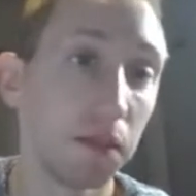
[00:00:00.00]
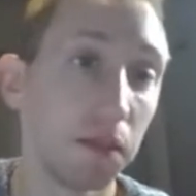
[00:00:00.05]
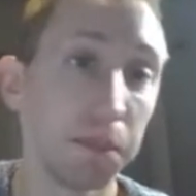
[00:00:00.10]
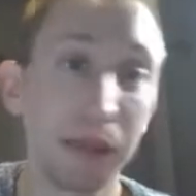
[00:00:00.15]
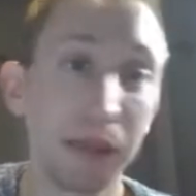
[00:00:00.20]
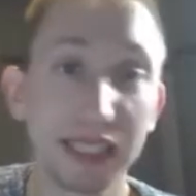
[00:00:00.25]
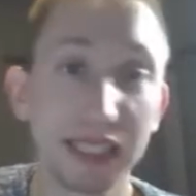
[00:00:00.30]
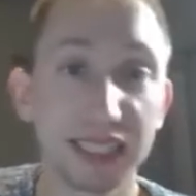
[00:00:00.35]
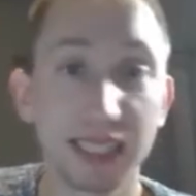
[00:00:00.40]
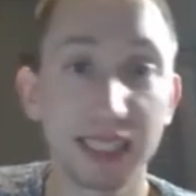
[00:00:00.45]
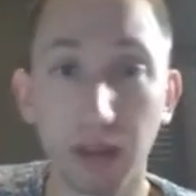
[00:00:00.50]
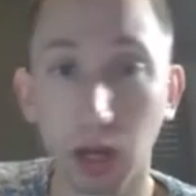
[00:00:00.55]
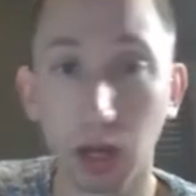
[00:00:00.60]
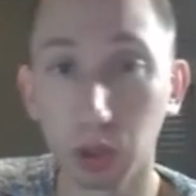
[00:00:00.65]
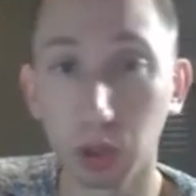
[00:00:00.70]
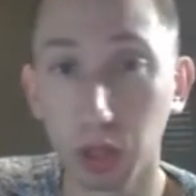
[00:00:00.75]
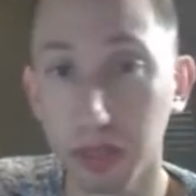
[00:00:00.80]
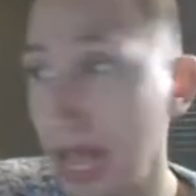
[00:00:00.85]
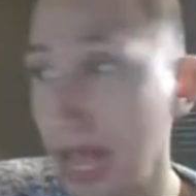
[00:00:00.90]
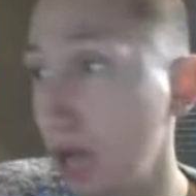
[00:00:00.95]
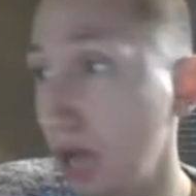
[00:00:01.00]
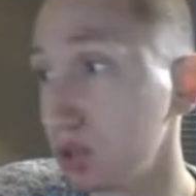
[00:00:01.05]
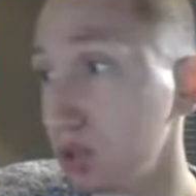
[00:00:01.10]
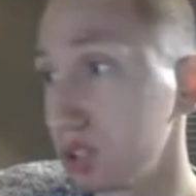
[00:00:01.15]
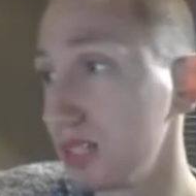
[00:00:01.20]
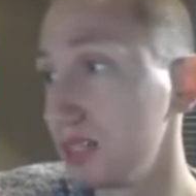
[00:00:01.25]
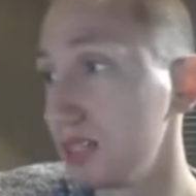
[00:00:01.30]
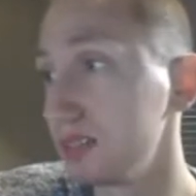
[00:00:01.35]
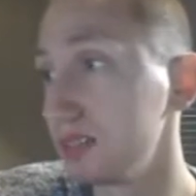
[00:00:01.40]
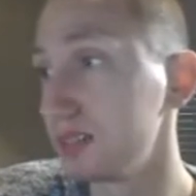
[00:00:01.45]
mid
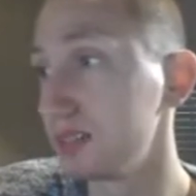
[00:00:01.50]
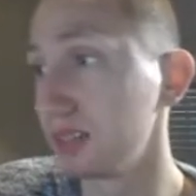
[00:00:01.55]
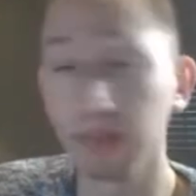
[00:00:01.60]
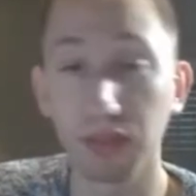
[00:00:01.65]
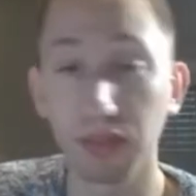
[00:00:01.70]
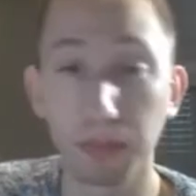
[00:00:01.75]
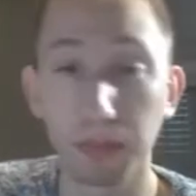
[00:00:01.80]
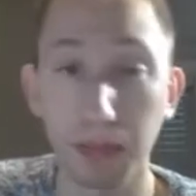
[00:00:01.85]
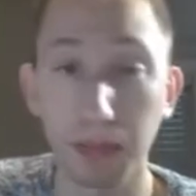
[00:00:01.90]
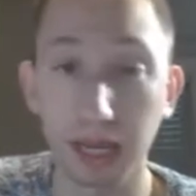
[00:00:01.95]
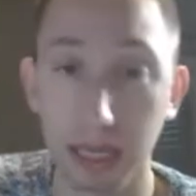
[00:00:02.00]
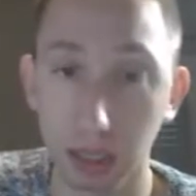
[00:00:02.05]
700,000s and even mid